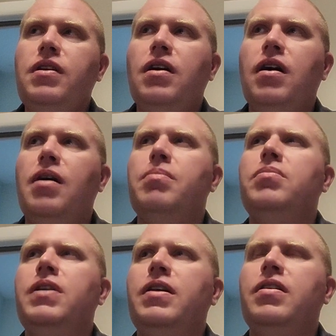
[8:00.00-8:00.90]

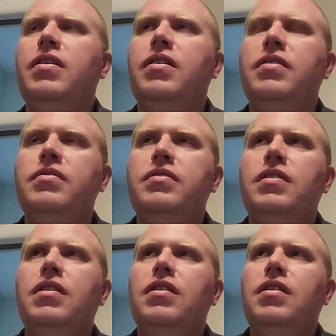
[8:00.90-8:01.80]
near
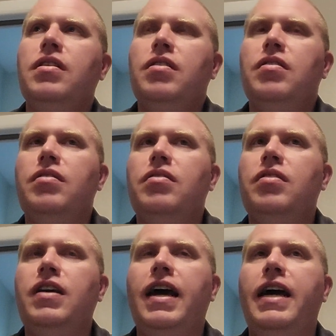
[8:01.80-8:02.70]

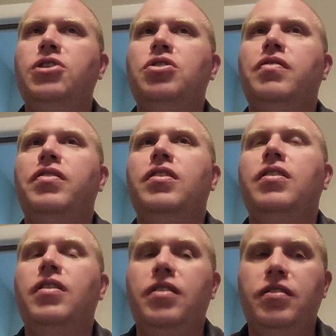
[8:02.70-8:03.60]
the edge of
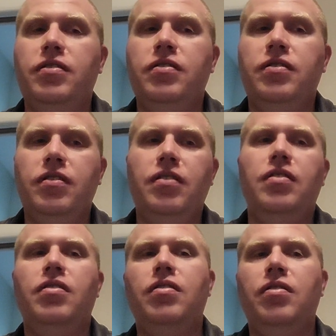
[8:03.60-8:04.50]
the
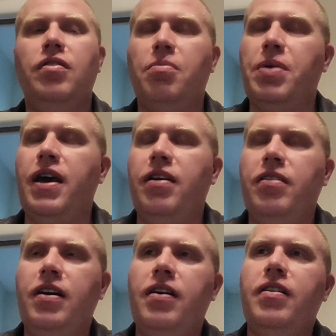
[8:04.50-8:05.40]
bay
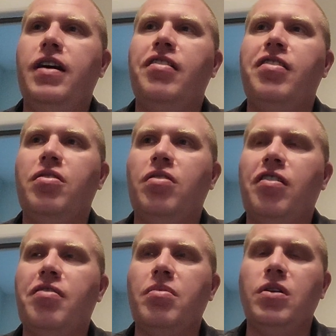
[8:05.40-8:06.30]
there, and so there are
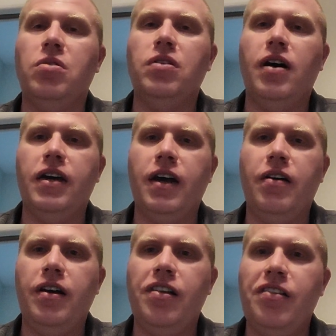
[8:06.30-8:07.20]
some low-lying
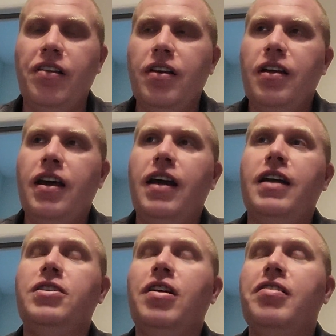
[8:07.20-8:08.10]
areas, and
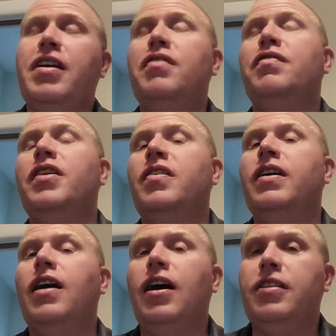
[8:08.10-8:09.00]
it does get
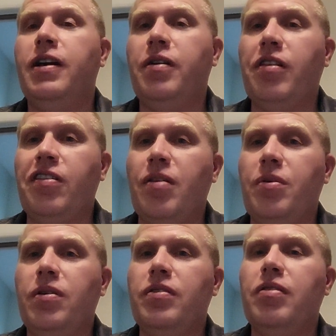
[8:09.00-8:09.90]
very hot there in the
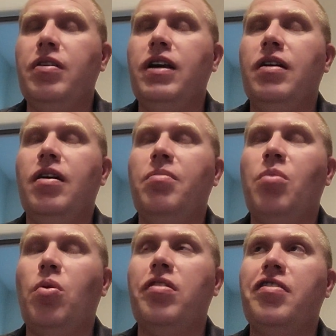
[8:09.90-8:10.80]
summer. Yeah,
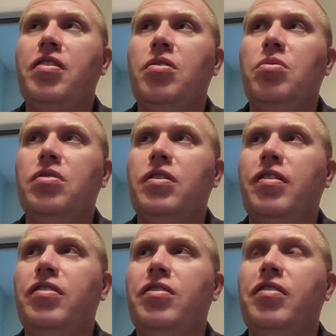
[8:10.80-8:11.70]
more so.
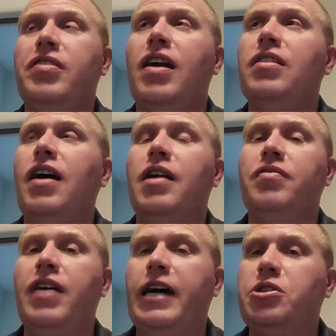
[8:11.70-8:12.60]
There's not a lot of
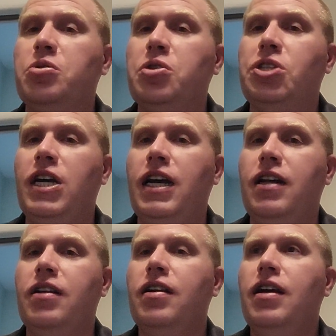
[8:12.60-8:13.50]
natural
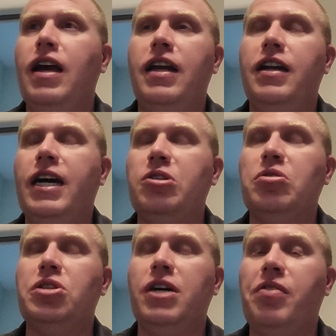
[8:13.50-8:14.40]
shade. Any natural
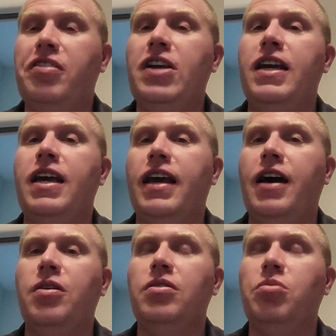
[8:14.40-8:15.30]
shade was taken
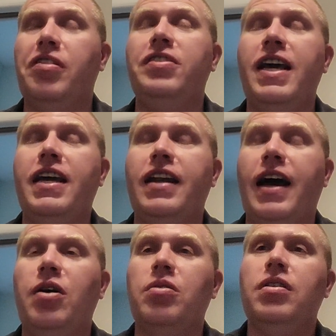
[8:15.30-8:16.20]

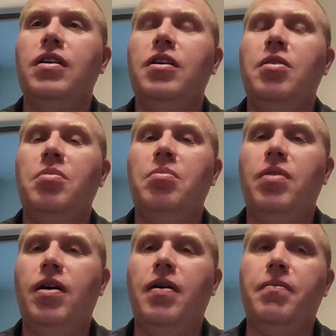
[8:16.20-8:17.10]
out
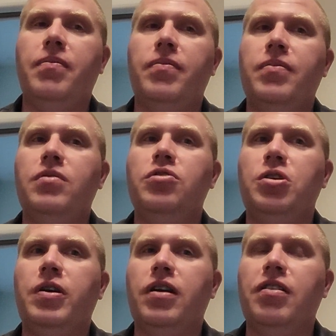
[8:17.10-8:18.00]

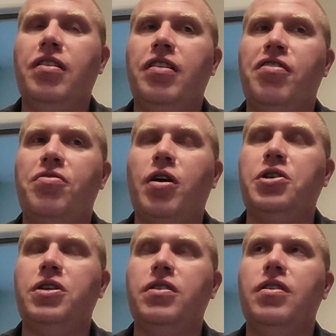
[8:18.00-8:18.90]
during the
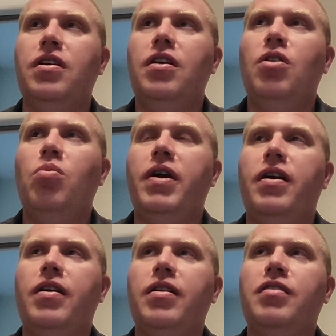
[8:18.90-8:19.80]
construction,
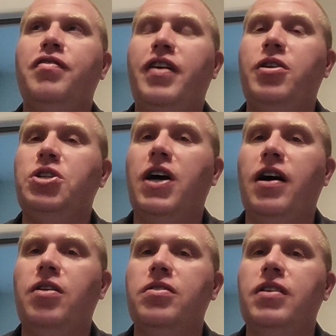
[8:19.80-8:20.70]
where
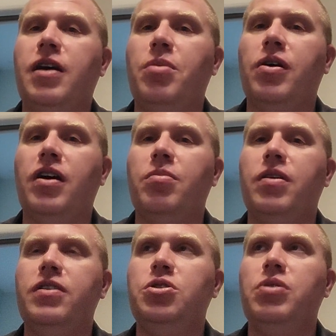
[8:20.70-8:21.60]
Fairchild and
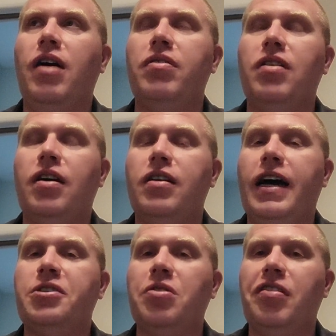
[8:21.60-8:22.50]
Montgomery do have a lot of
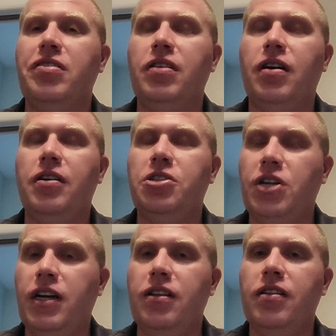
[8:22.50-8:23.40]
natural
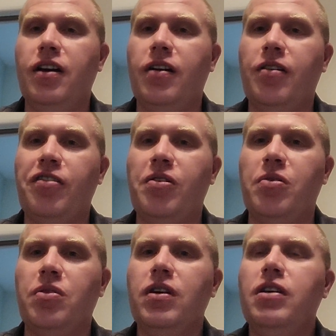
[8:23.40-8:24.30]
shade there.
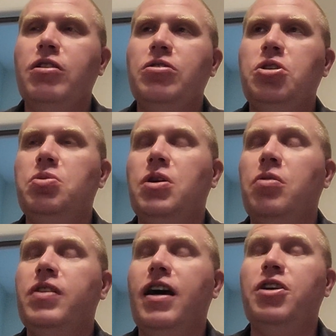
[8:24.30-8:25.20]
So do
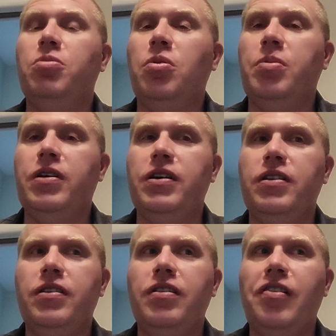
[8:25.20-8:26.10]
note that you will be
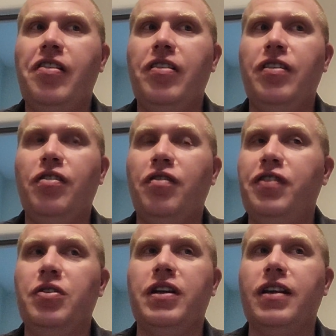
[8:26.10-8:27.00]

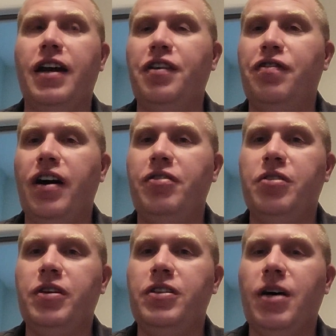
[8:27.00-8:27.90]
feeling
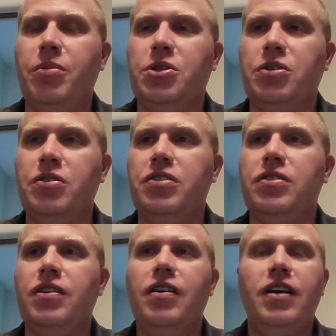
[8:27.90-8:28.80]
95-degree
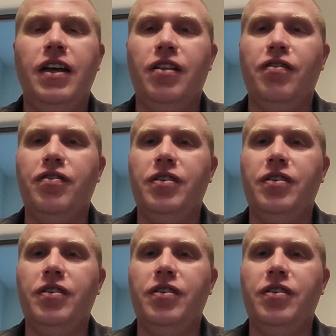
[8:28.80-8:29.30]
temperatures in the